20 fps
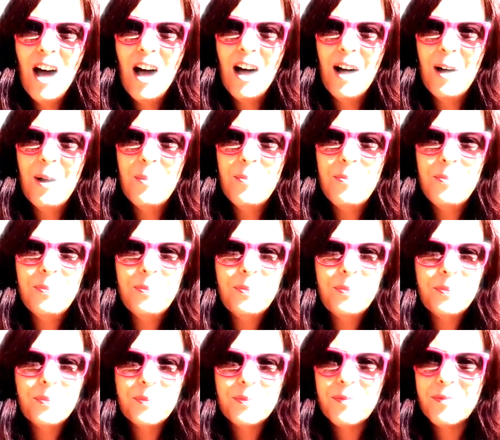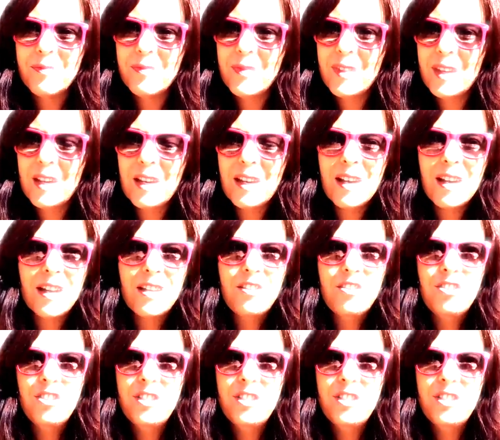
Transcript: It's